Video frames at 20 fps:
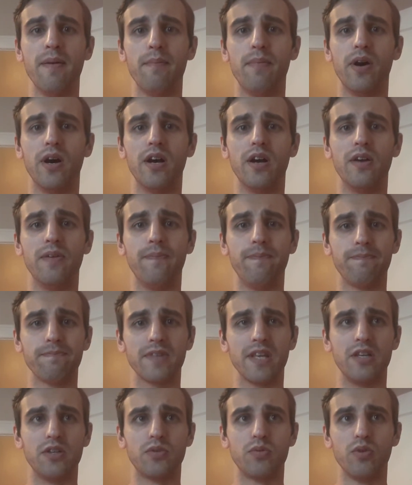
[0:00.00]
But
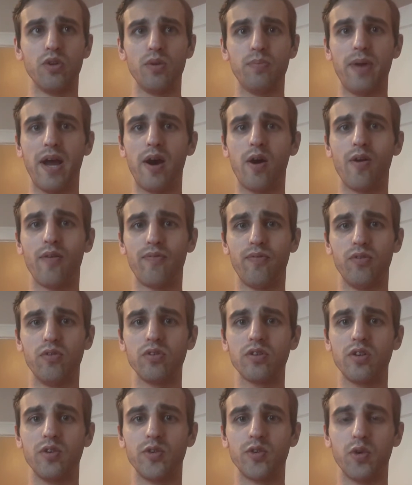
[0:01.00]
it's really powerful.
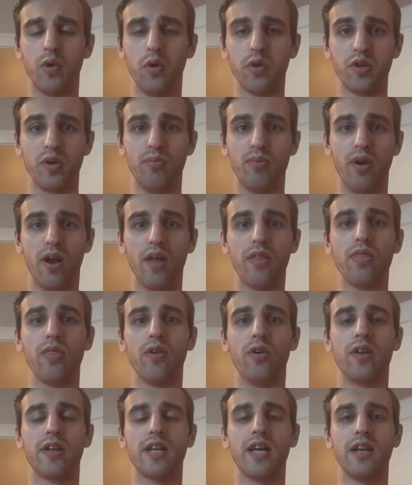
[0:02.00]
Controlling your breath,
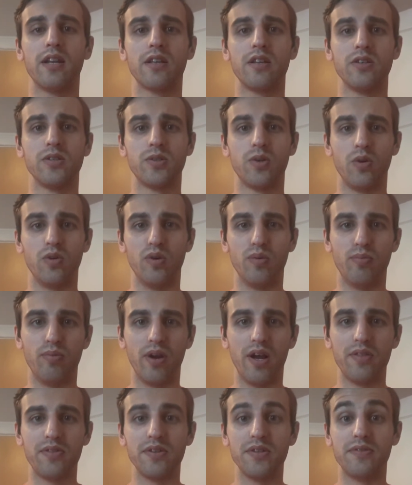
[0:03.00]
learning how to control your
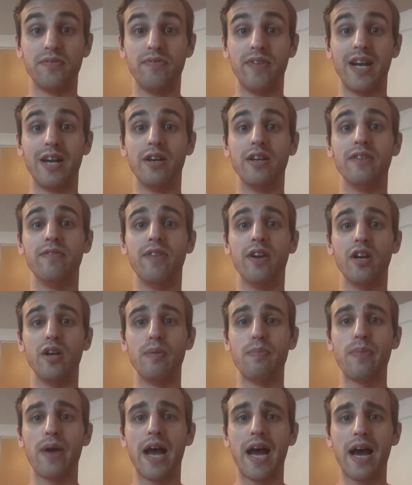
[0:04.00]
breath is very, very
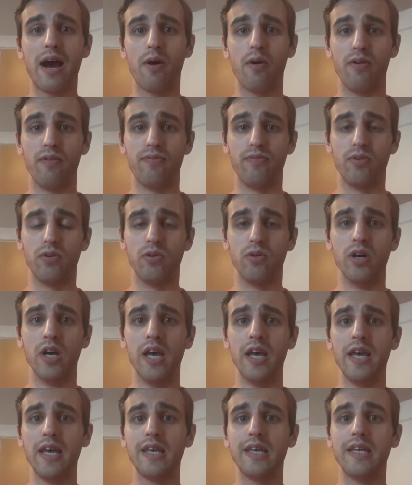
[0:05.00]
powerful
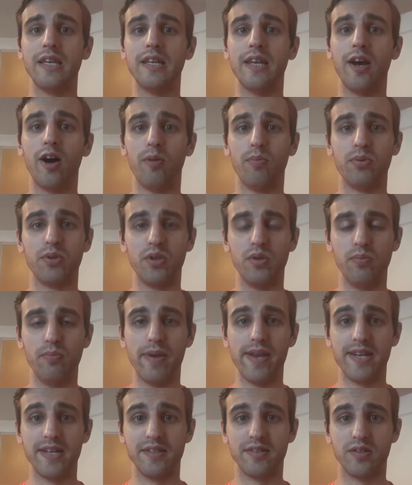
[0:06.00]
in helping you
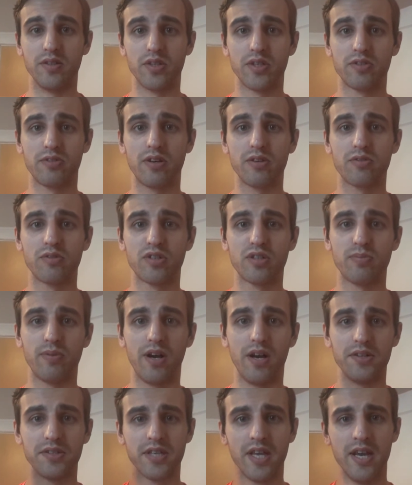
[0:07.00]
manage the stress
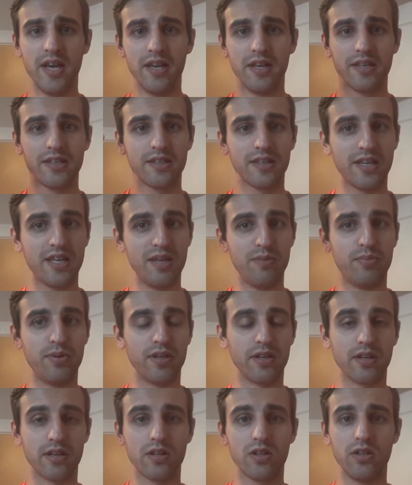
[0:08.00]
response,
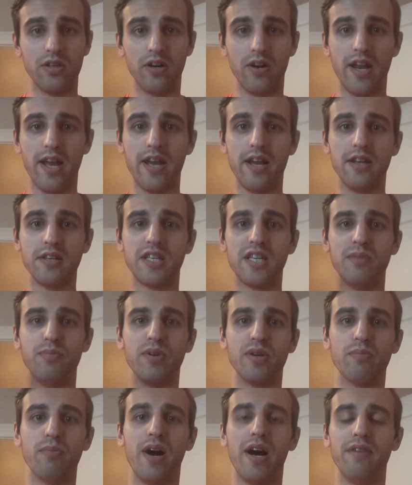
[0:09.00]
keeping a clear head,
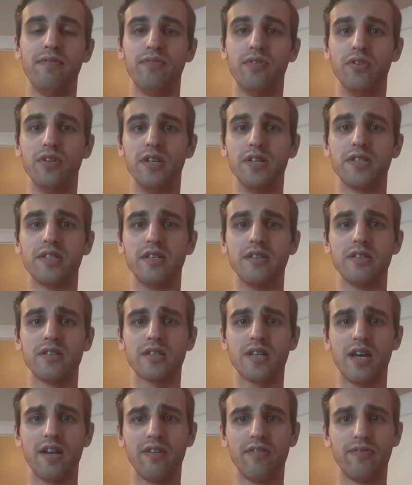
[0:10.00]
keeping mindfulness, and just
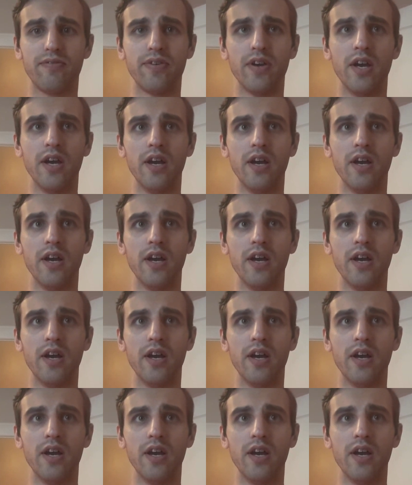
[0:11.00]
kind of